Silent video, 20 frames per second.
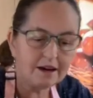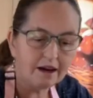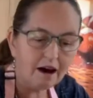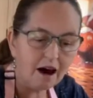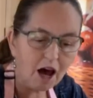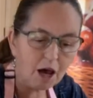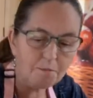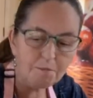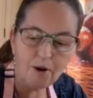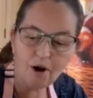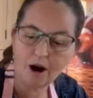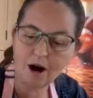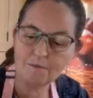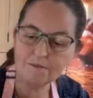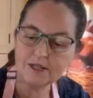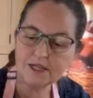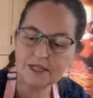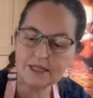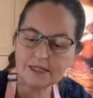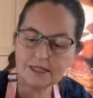I
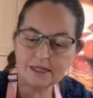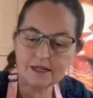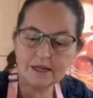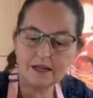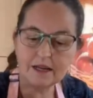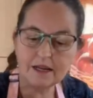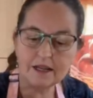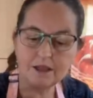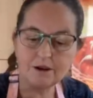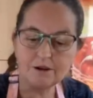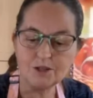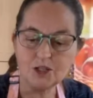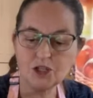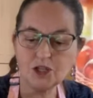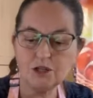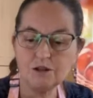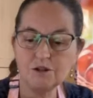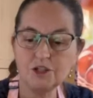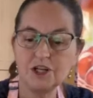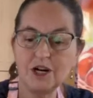popped those
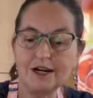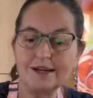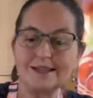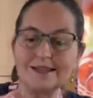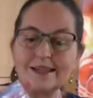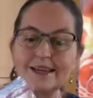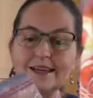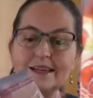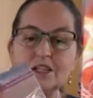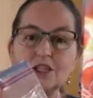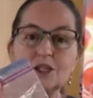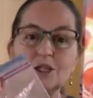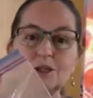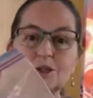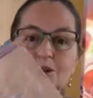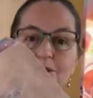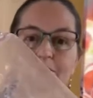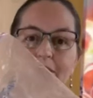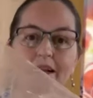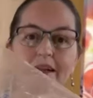2 chunks
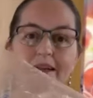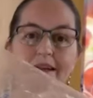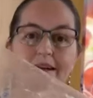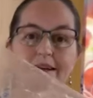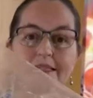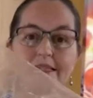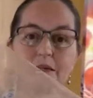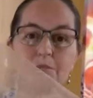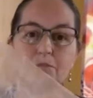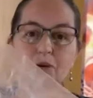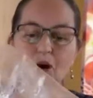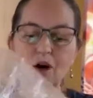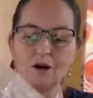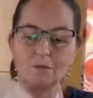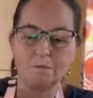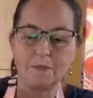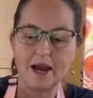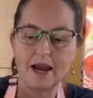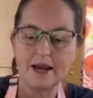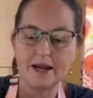into a little ziplock
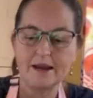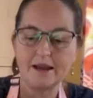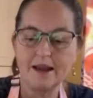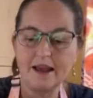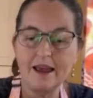bag